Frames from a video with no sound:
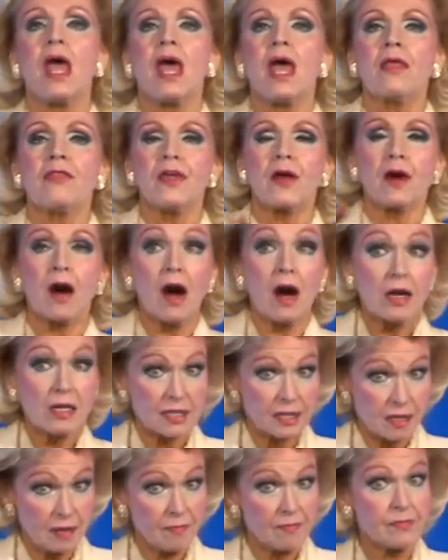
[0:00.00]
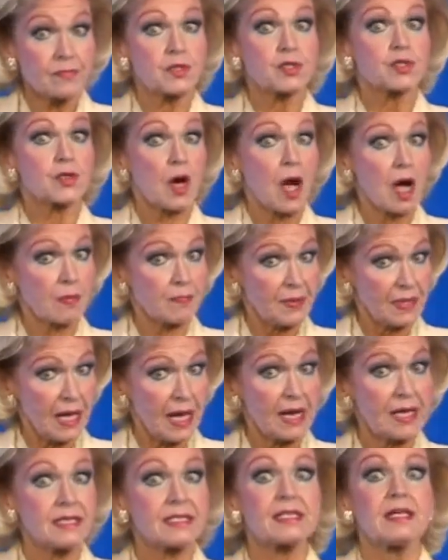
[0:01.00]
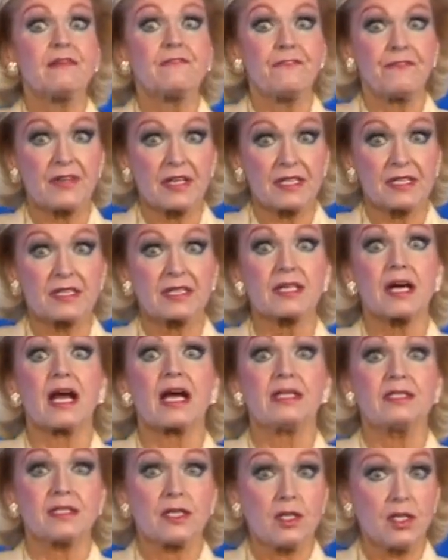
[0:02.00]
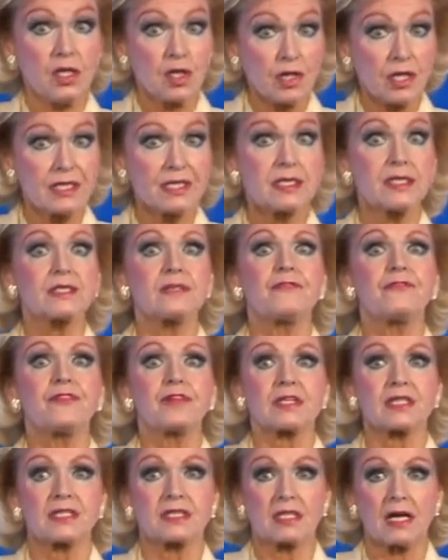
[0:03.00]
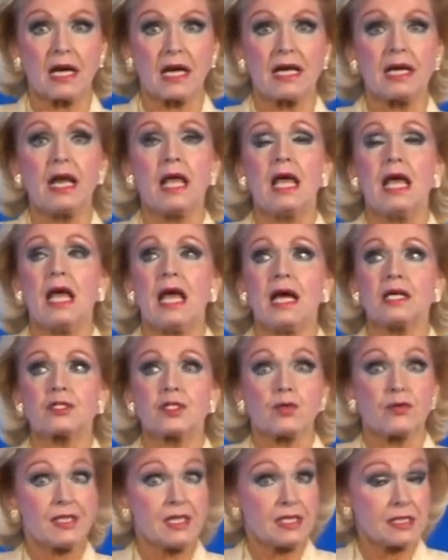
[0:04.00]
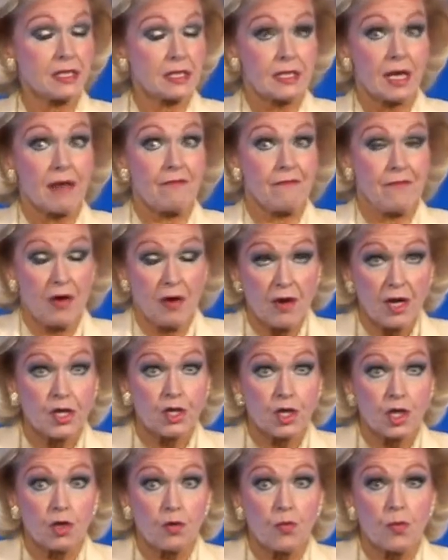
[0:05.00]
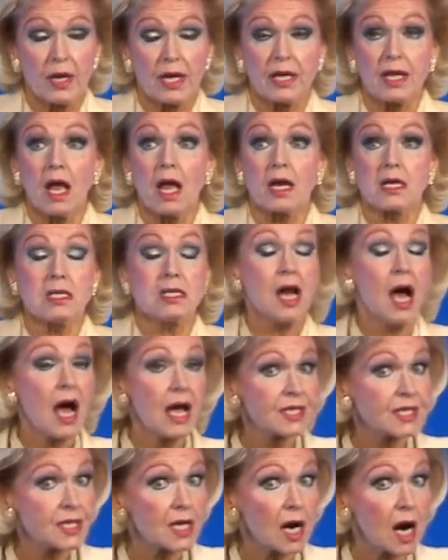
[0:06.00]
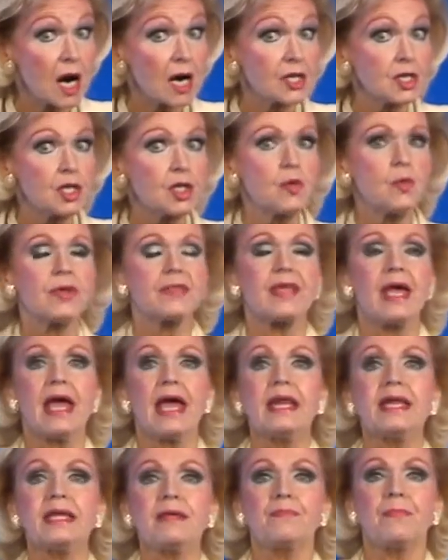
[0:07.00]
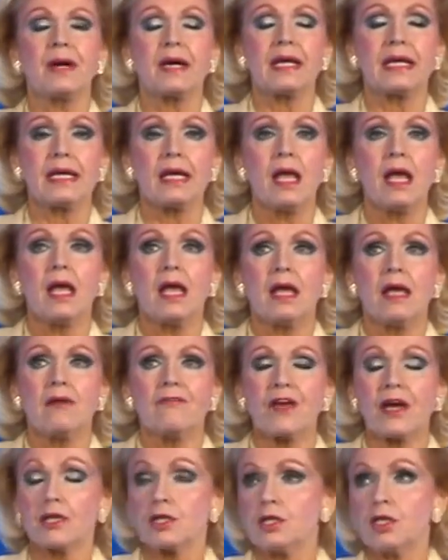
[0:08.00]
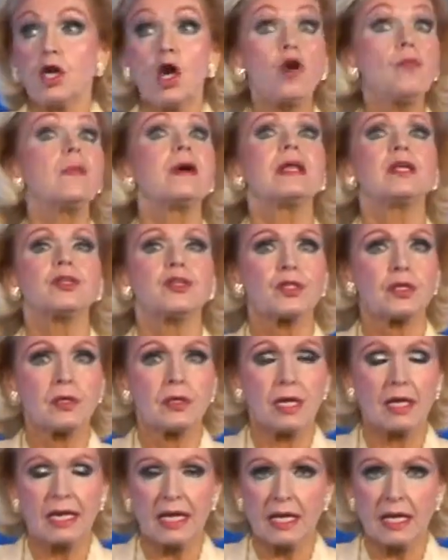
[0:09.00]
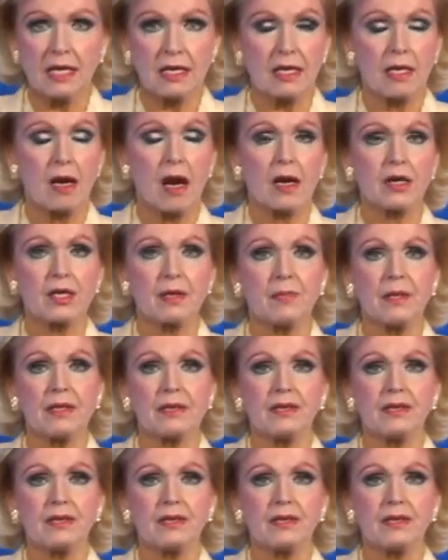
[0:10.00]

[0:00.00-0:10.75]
there are some strong planets in fixed signs, and yours is a fixed sign. And so this is a very good week not to argue with anybody. In fact, nobody should get in an argument